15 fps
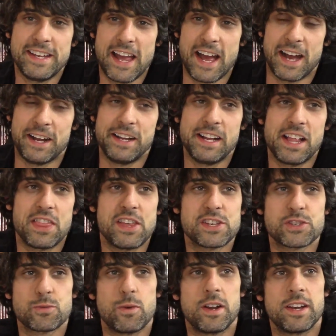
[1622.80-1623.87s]
yeah,
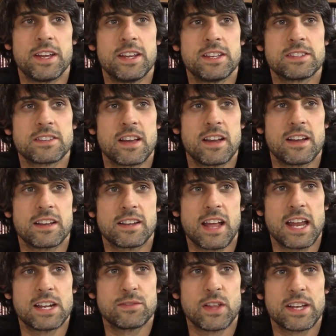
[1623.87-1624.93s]
this one is uh,
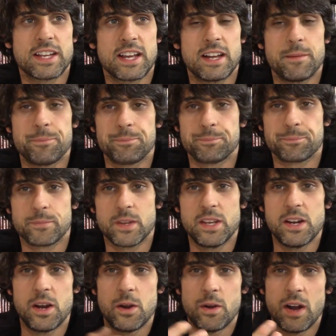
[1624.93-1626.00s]
kind of like a
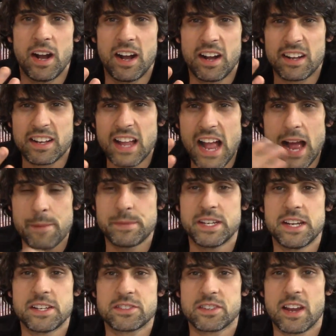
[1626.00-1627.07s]
you know uh,
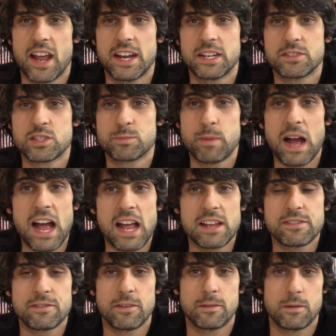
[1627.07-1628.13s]
communist kind of
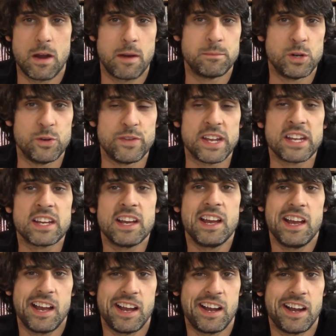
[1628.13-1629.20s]
spy uh, movie.
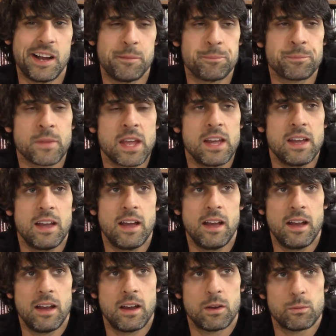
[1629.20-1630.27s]
Um,
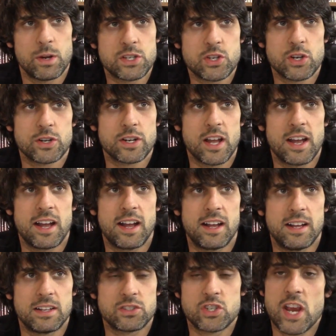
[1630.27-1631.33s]
Richard
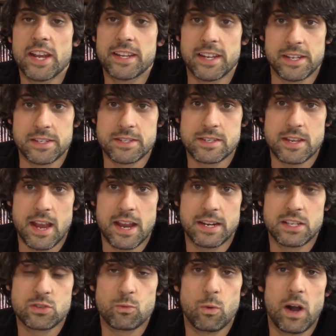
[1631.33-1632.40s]
uh, Jenkins
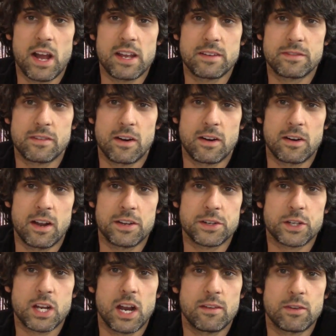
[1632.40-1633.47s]
and his wife are
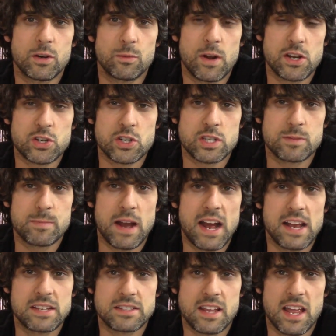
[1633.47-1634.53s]
undercover Russian
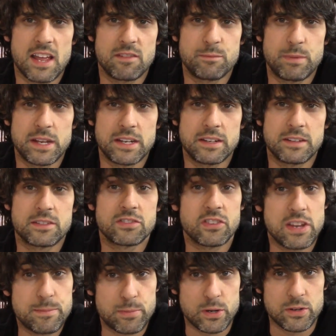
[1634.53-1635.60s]
spies that have been
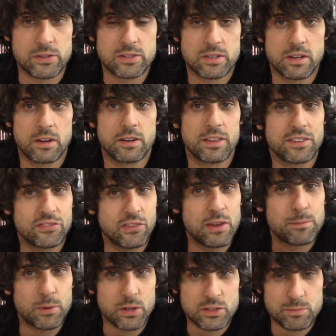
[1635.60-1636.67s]
sleepers or
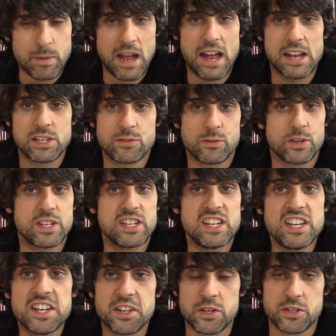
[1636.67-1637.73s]
sleeper spies for
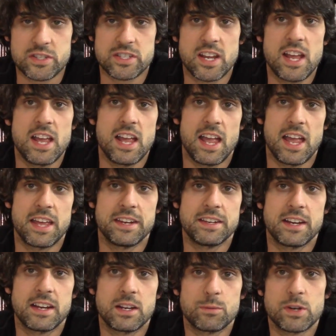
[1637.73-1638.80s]
years, and
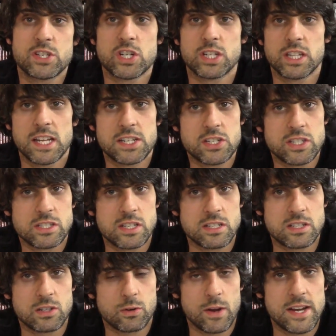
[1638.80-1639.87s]
uh, Richard Lynch is
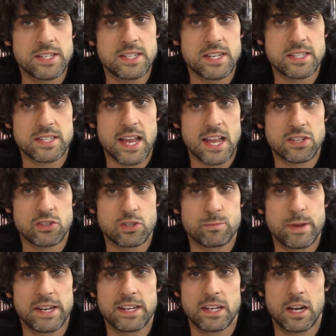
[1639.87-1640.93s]
this crazy assassin who's
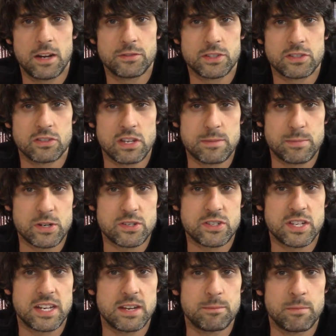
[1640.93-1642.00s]
picking off the sleepers
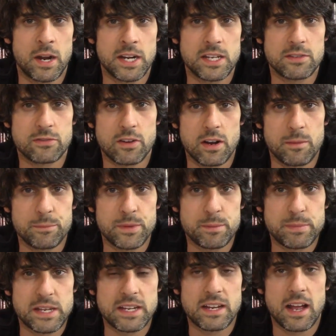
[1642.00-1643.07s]
to get money from the
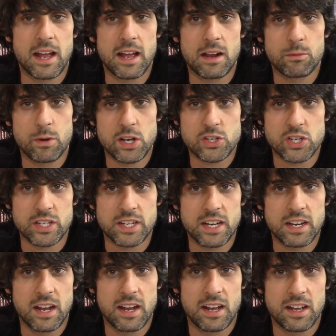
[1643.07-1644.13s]
big uh, Russian,
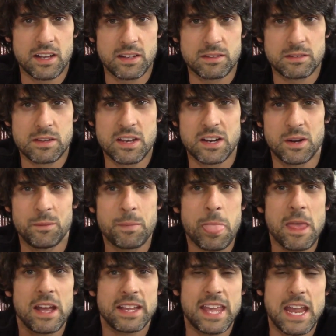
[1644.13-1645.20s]
uh, you know,
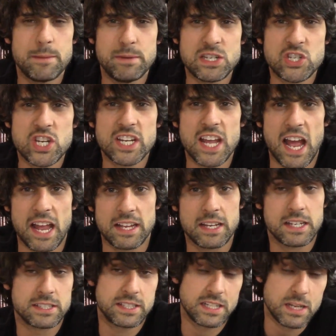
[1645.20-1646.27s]
KBG guy.
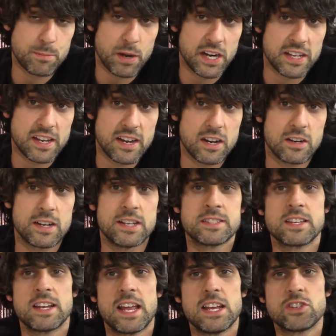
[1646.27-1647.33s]
Sidney Poitier
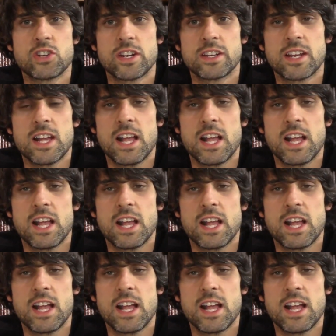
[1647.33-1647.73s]
is an agent